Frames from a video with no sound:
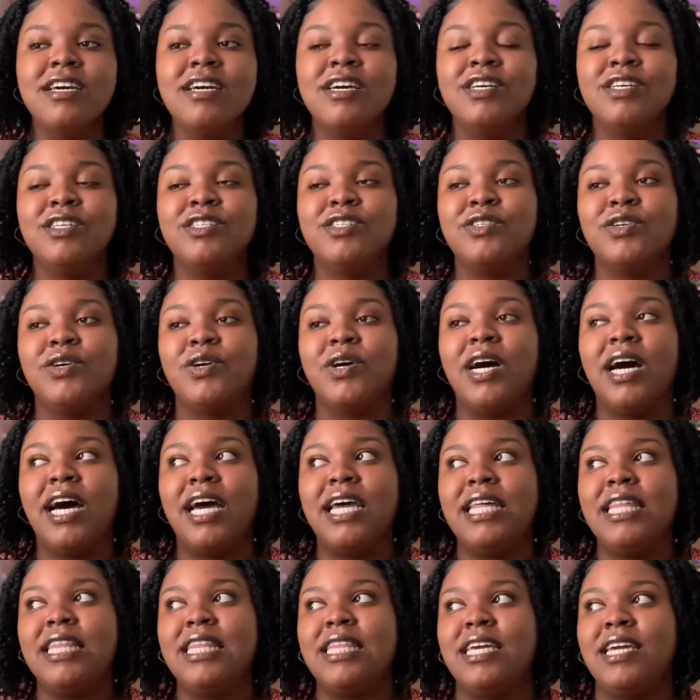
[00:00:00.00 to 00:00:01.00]
So I
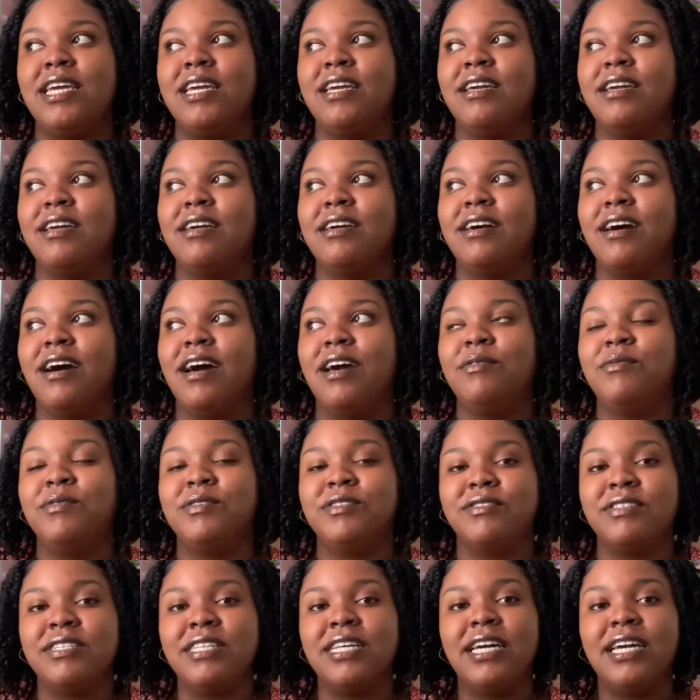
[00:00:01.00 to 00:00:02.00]
think I was
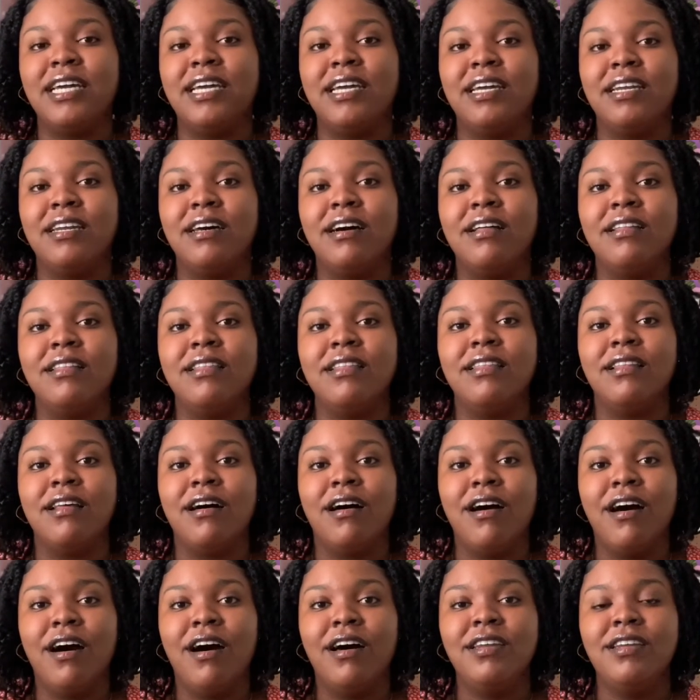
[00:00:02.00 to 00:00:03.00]
relying a
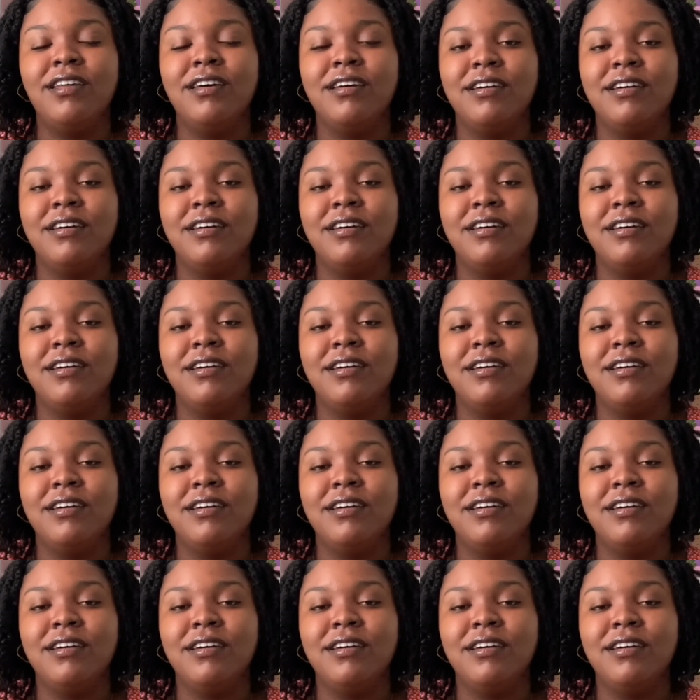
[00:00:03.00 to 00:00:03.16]
lot